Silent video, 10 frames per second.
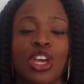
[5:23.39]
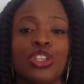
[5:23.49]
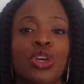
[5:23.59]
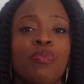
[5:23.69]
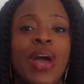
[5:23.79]

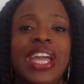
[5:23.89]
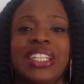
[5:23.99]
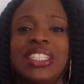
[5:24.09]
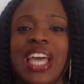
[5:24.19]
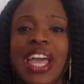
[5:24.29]
So pay
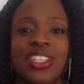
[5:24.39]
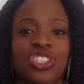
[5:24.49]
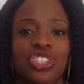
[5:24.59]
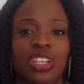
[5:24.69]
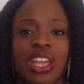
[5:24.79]

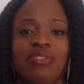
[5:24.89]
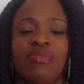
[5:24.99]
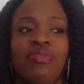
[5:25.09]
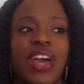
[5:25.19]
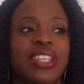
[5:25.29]
attention,
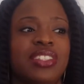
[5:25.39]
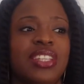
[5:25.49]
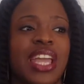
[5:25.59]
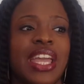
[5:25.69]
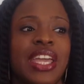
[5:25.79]
invest
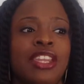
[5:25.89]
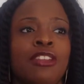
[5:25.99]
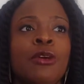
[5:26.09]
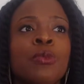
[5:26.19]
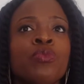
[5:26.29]
in